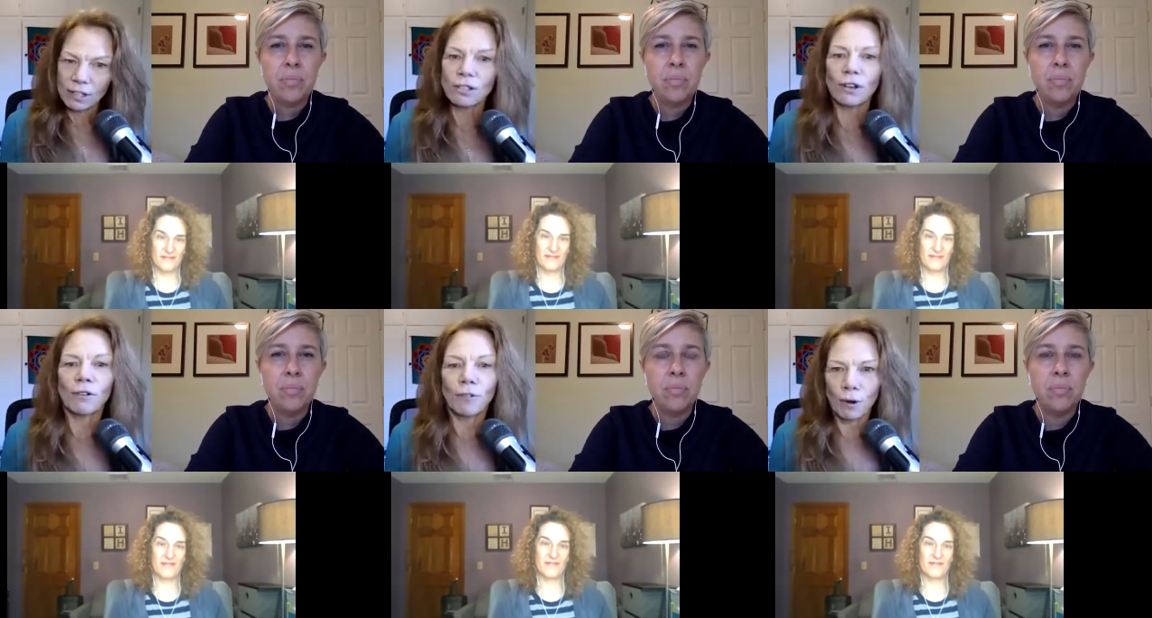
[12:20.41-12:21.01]
Speaker 1: and
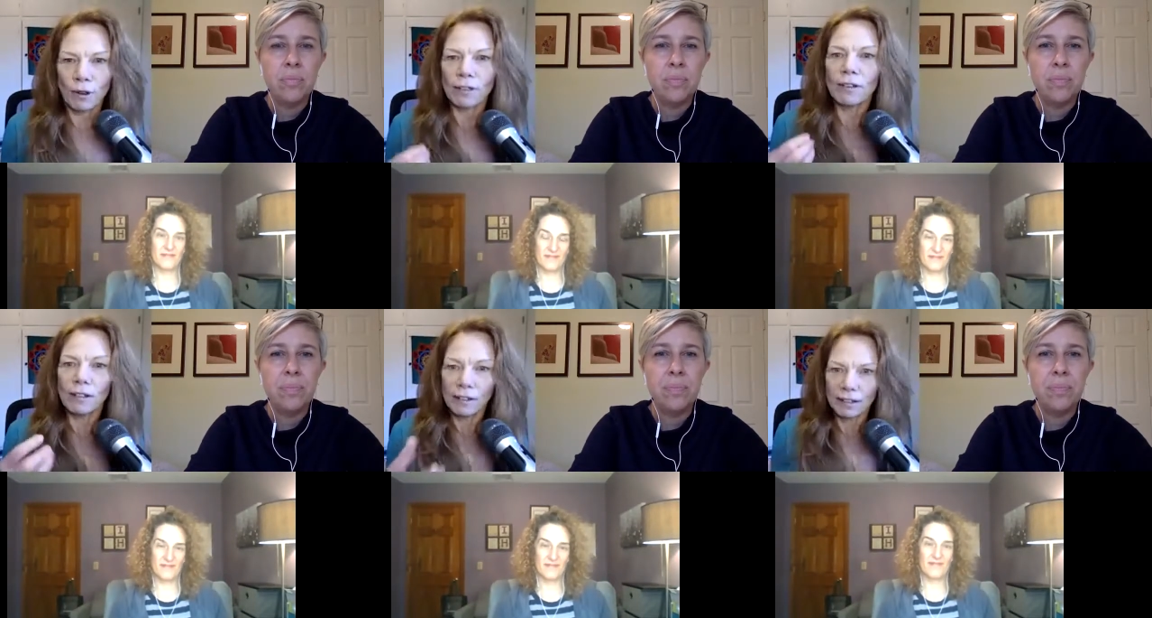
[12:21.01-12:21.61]
so forth
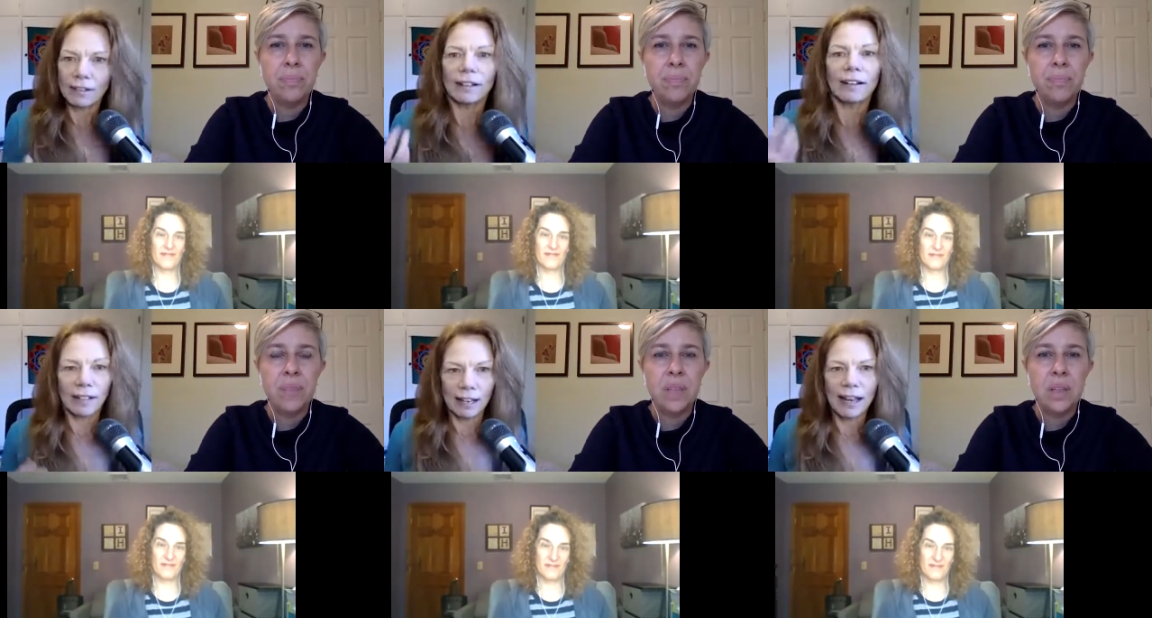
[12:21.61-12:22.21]

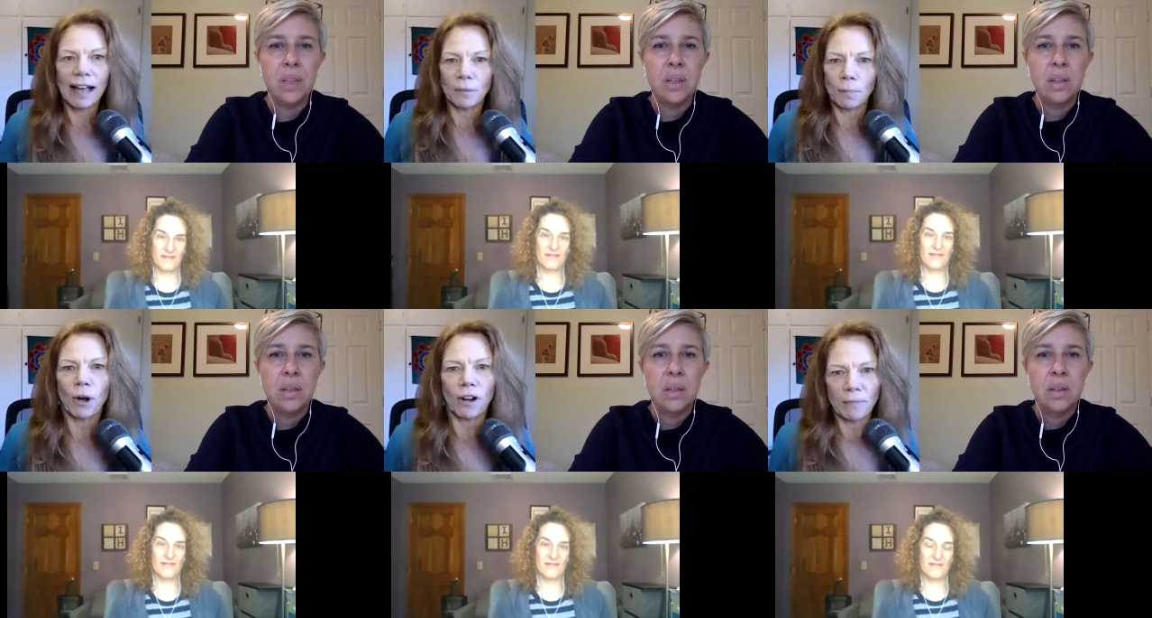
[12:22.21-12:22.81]
as a
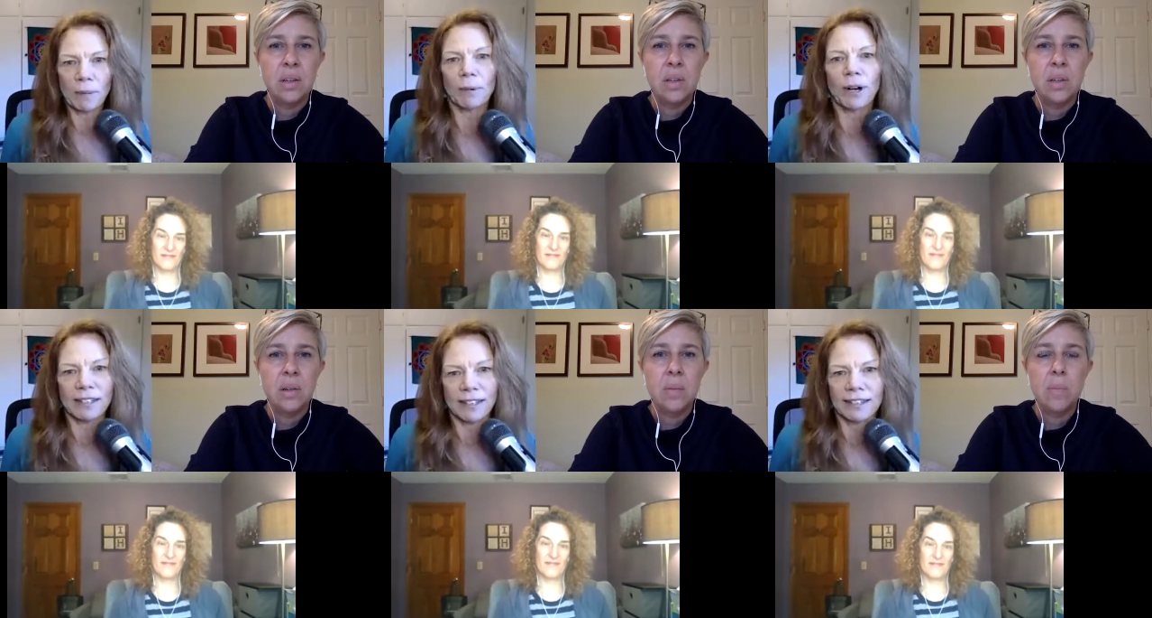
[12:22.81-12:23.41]
part of my
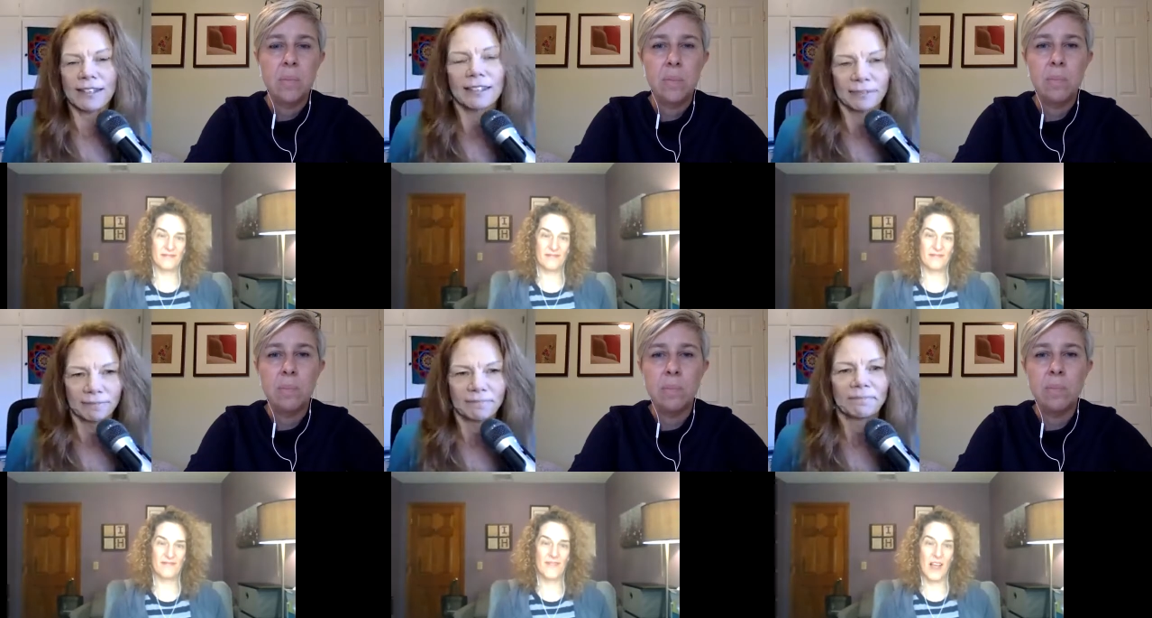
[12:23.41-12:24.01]
process
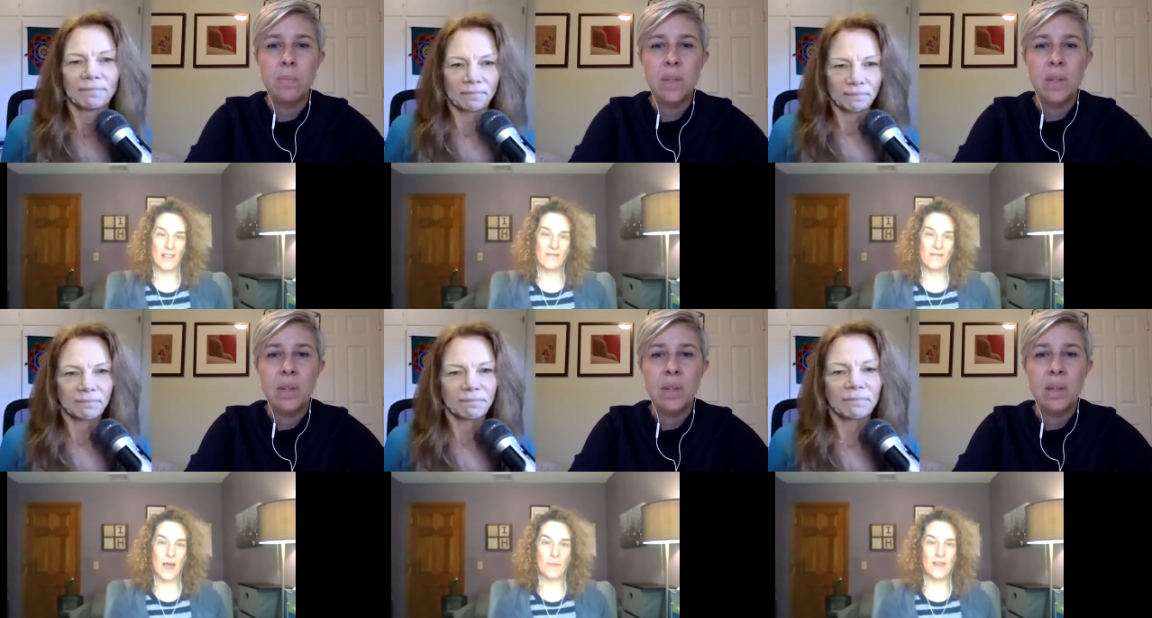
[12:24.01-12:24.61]
Speaker 2: Mm. I love
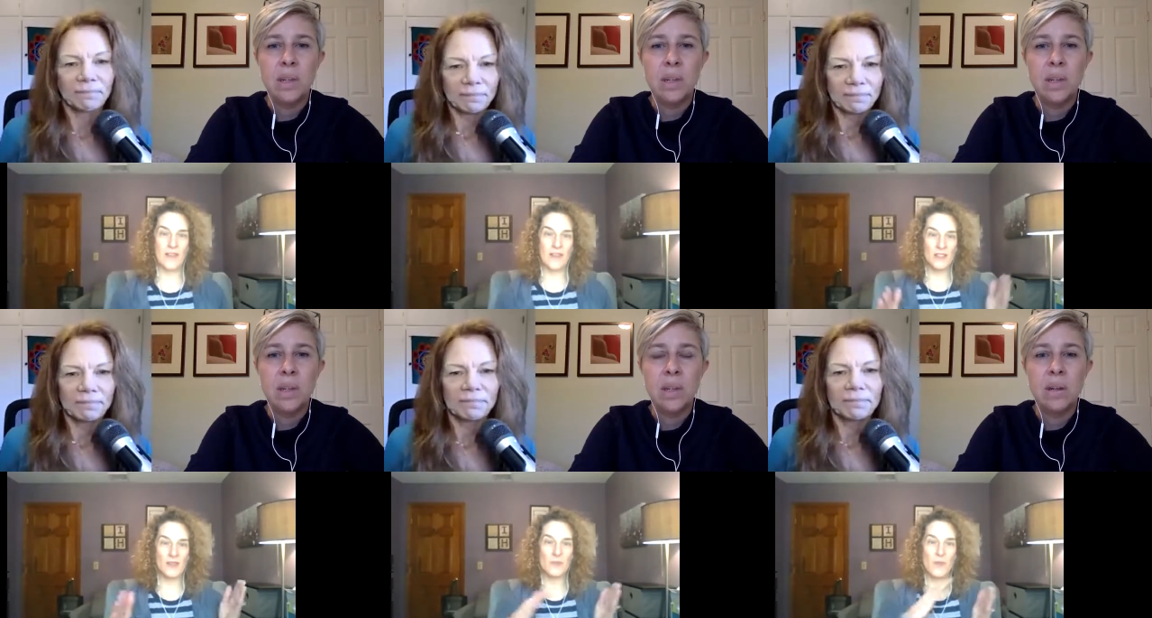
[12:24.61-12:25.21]
that
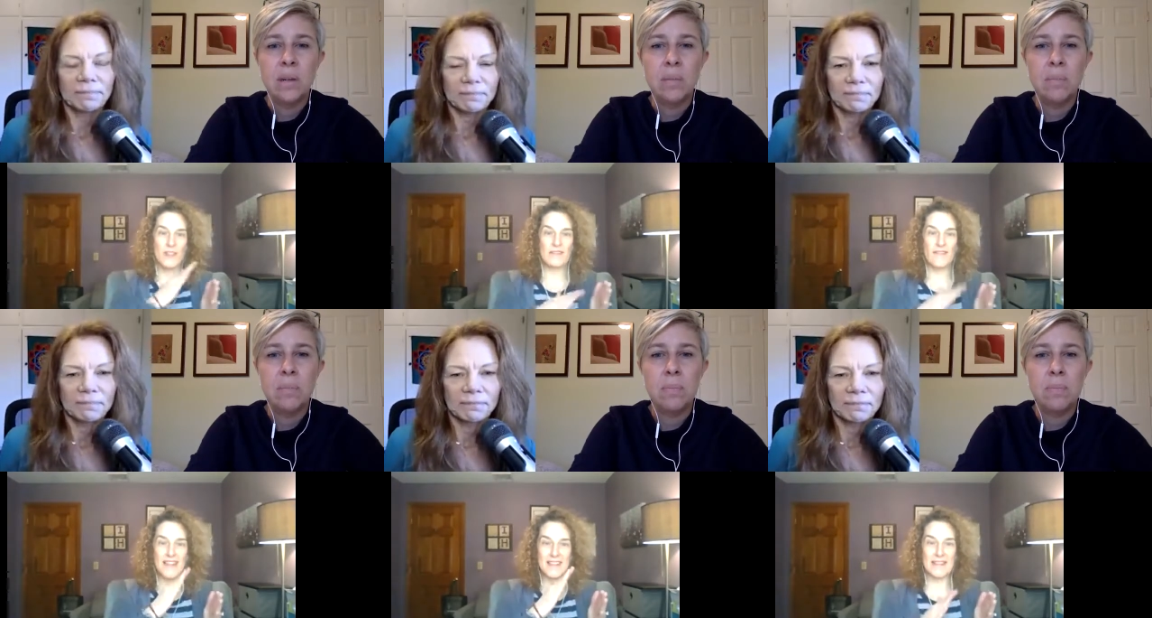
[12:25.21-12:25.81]
because you're
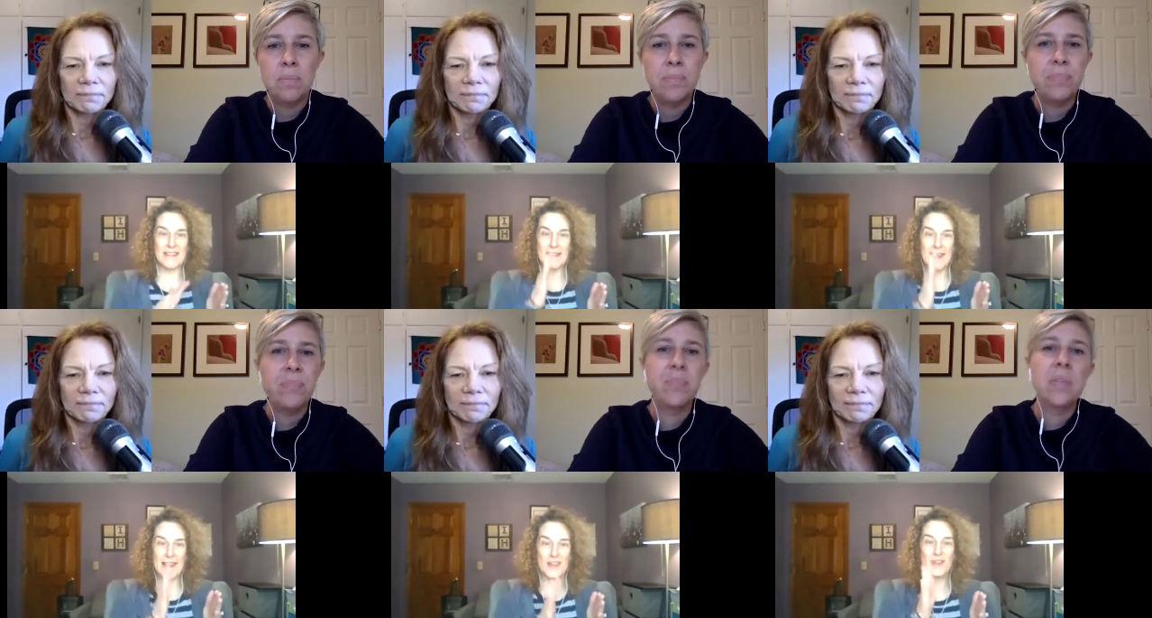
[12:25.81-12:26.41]
multifaceted
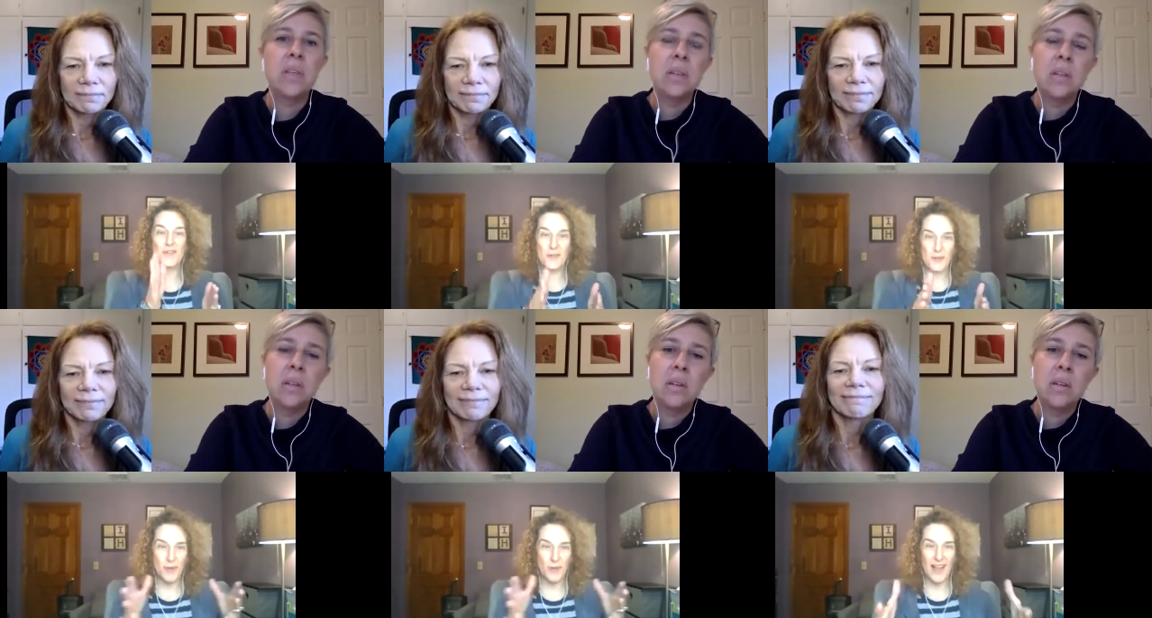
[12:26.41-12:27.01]
and
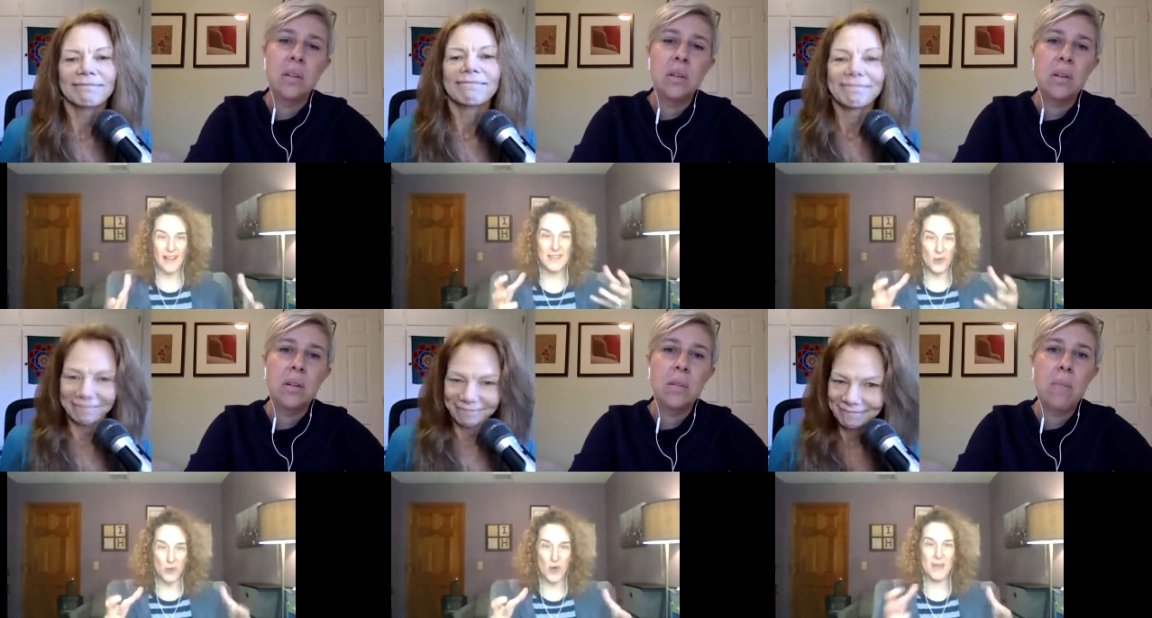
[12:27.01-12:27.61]
you, as
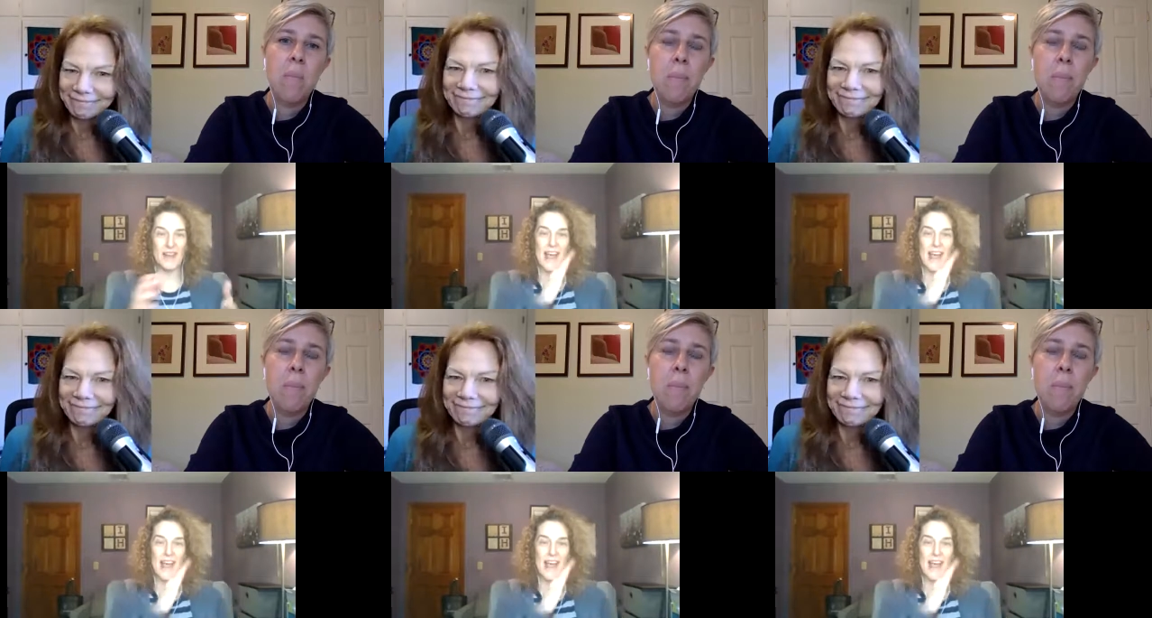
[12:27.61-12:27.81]
a woman,